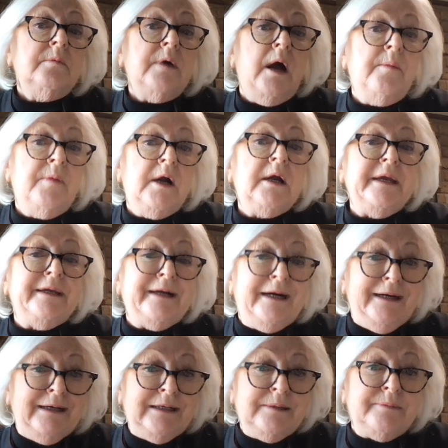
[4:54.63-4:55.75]
among
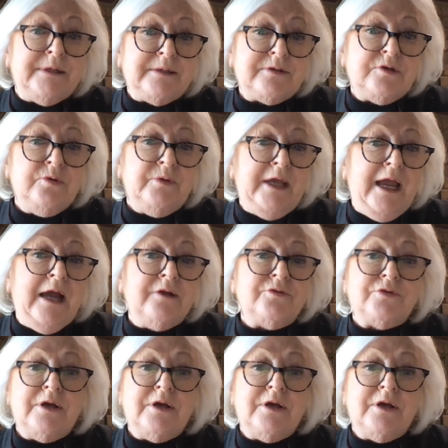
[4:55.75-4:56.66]
economists. You can't